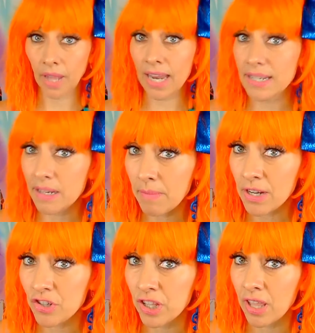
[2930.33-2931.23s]
I did
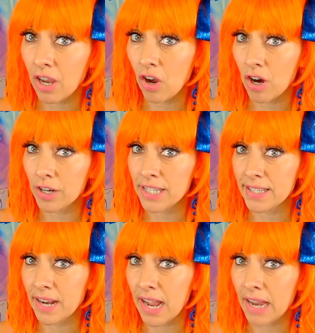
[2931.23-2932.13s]
mention that Kari
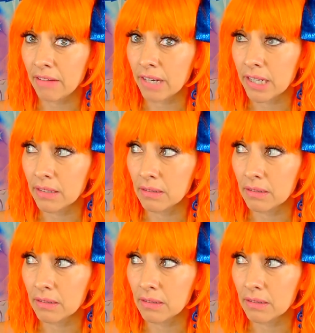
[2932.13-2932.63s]
said hi, right?